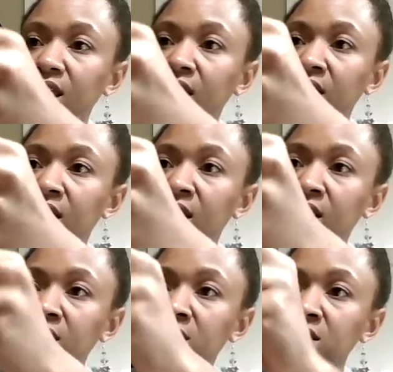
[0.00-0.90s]

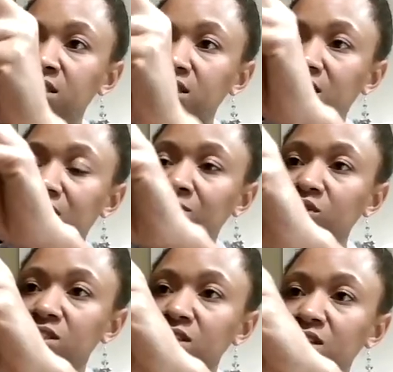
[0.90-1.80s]
and I'm
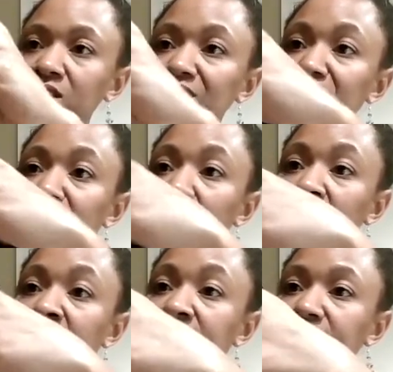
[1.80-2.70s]
just going to
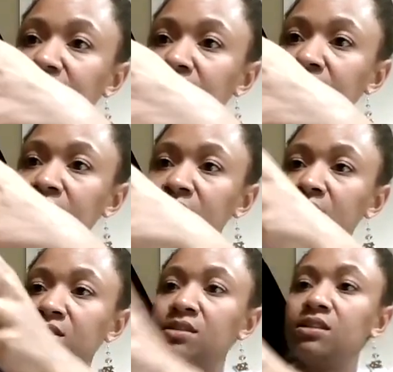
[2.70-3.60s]
knot
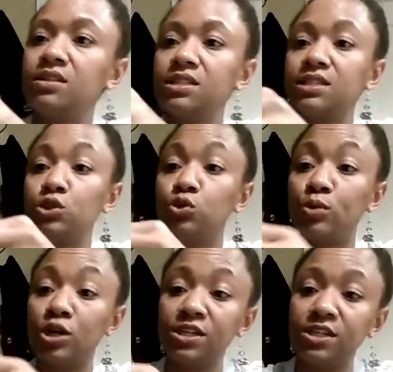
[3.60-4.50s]
this loop
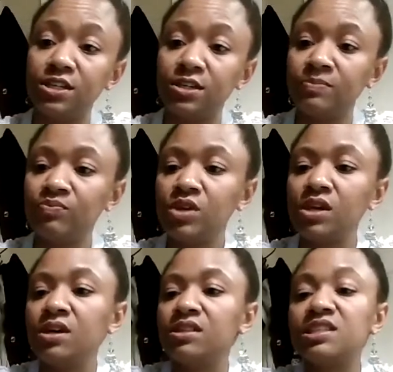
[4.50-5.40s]
on here.
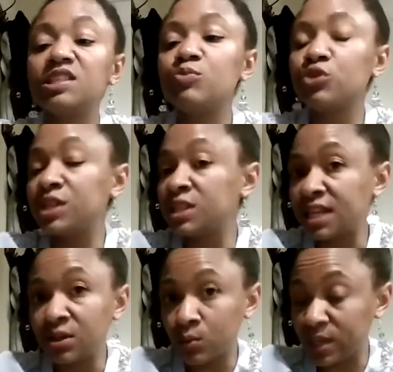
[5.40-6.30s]
This is pretty
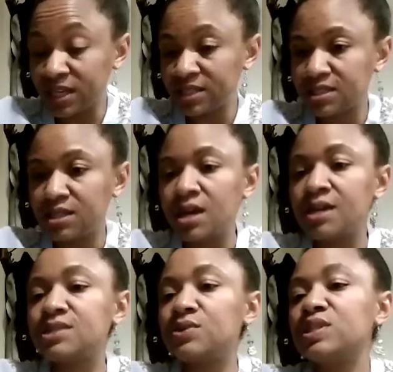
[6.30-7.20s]
lightweight,
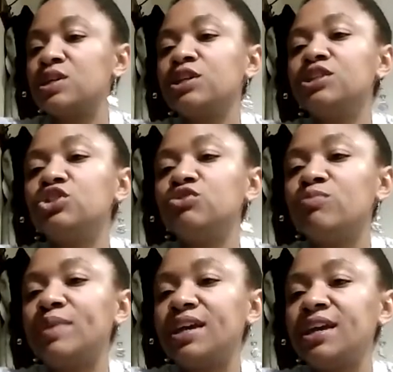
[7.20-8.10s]
so as long as you've
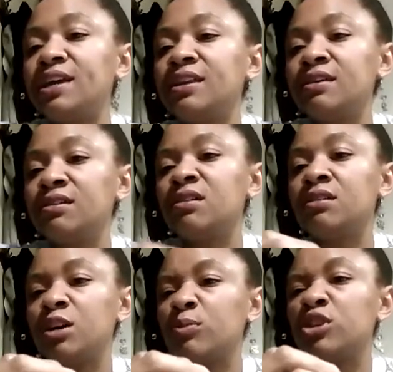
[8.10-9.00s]
made
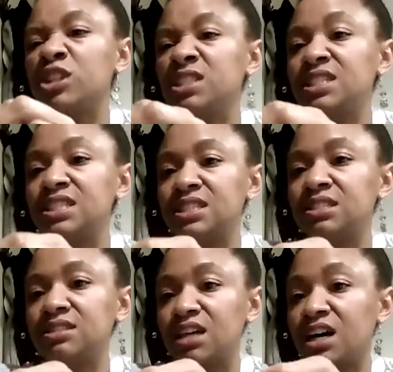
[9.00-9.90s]
a pretty
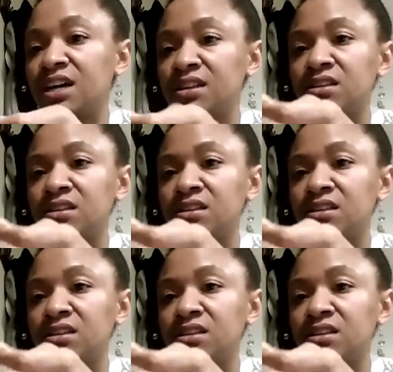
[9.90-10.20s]
decent knot,